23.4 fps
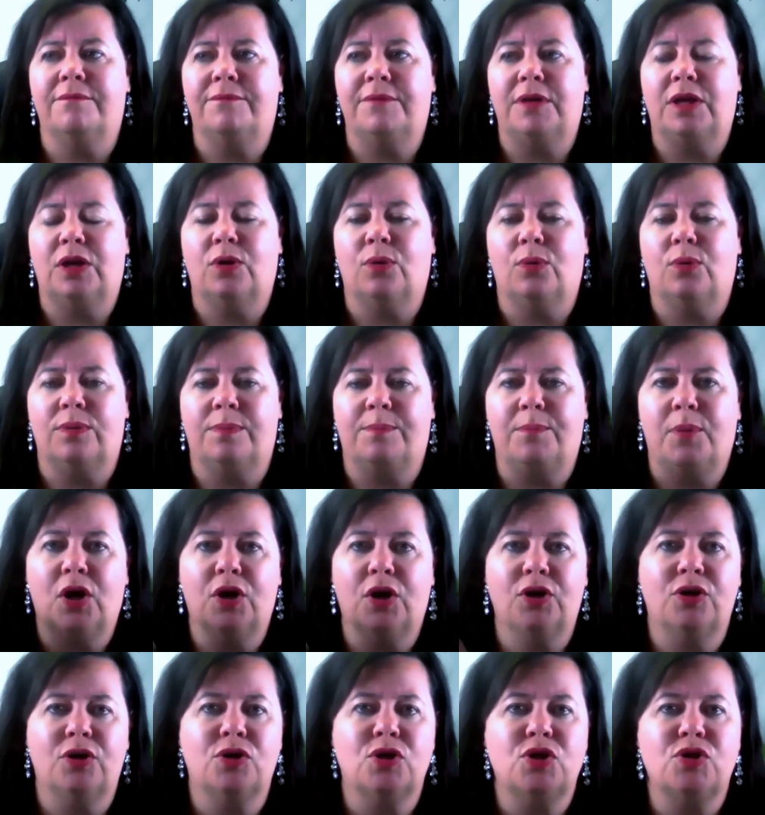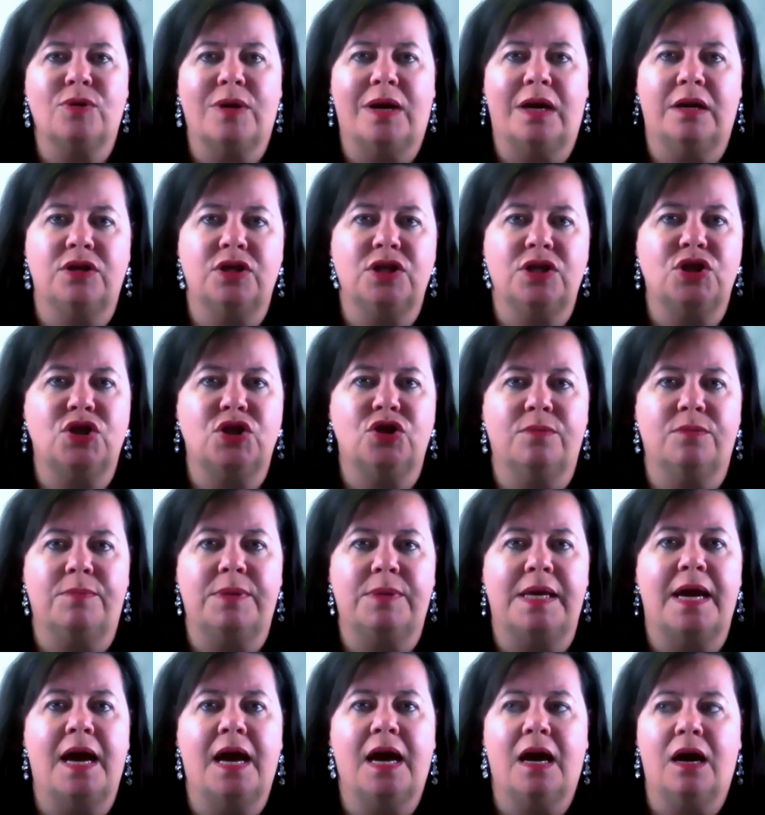you know, part of your strategy should
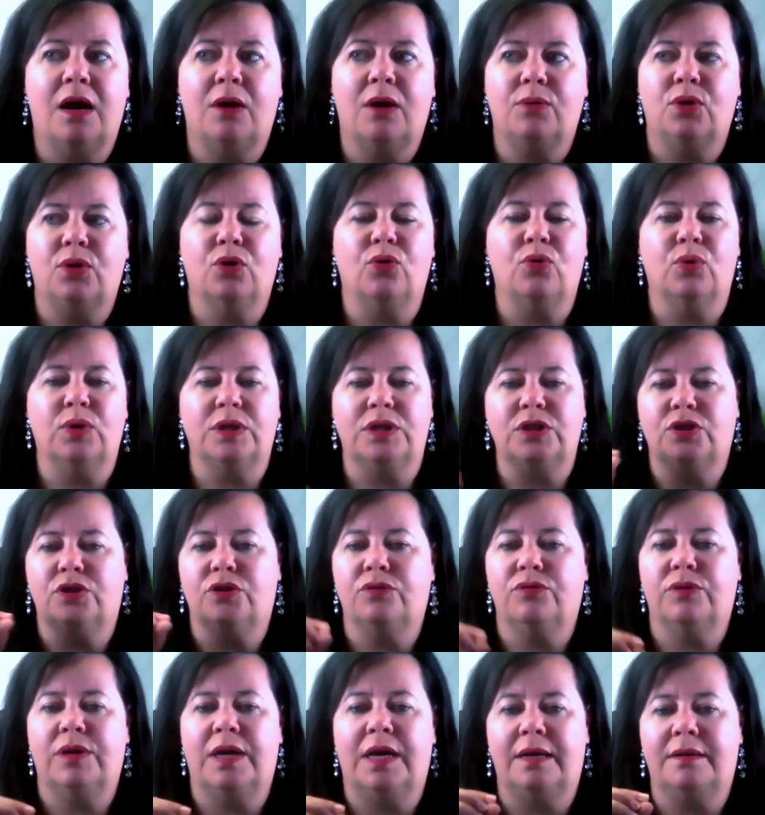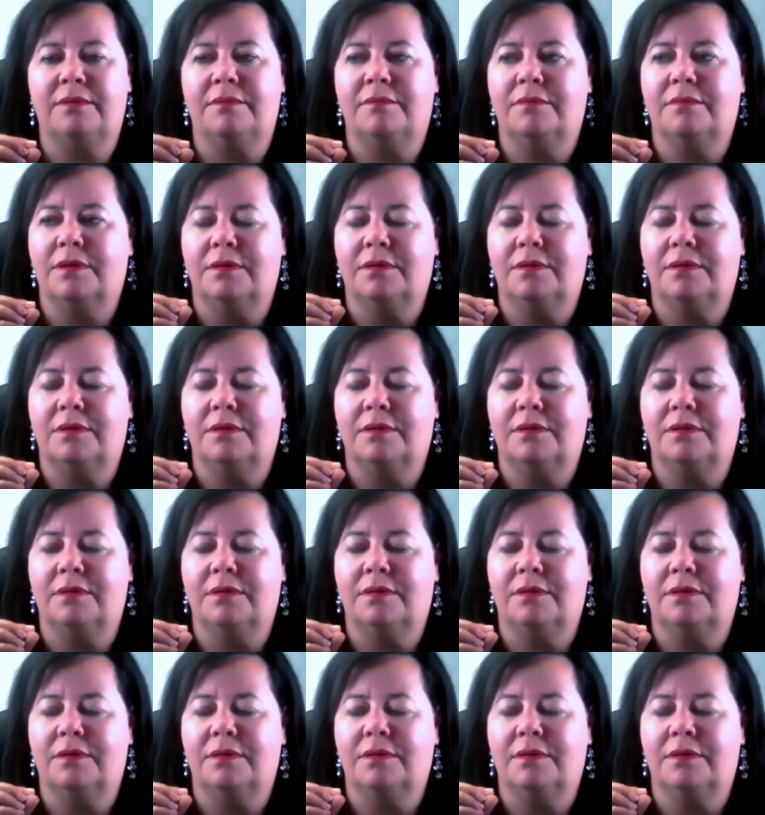be how you're going to create